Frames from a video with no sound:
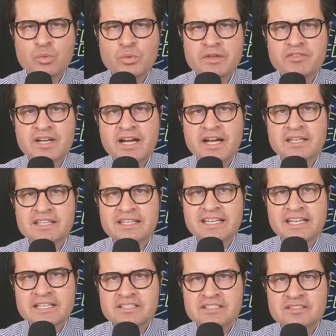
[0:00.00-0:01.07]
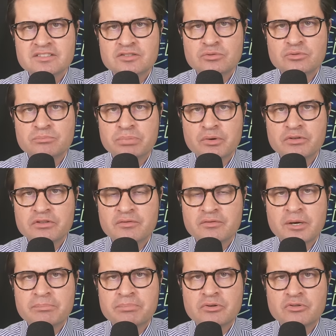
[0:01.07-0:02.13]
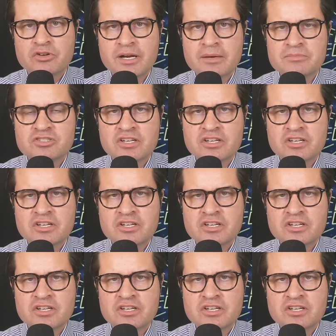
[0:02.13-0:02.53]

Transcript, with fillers: We've got links to both of our program